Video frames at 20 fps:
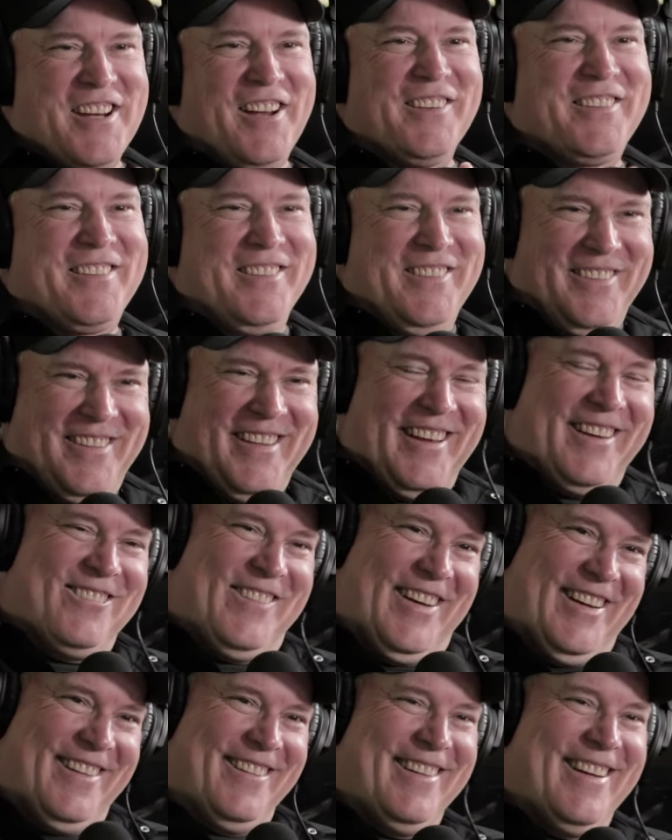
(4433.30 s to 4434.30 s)
Shell's new thing,
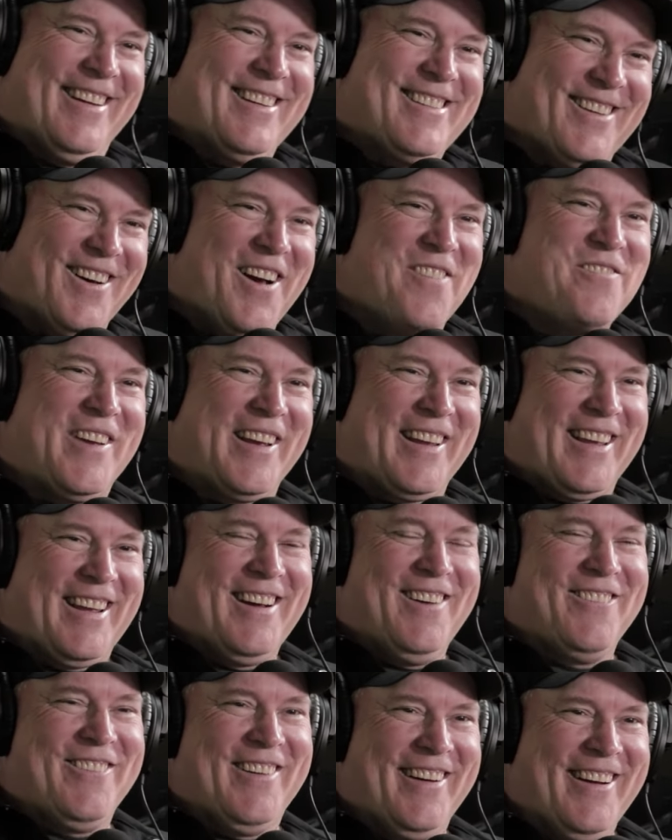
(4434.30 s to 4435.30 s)
by the way. So I'm
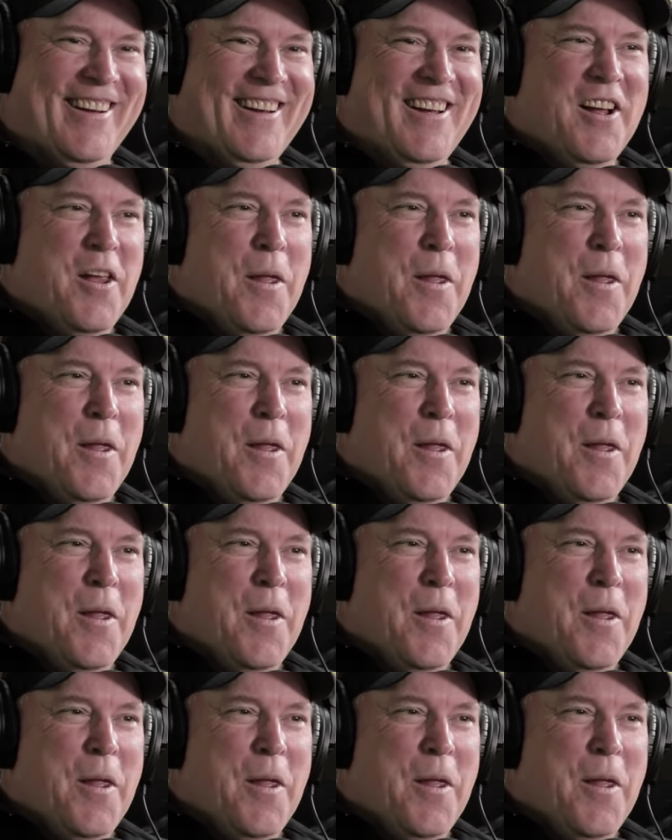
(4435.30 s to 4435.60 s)
picking up on it.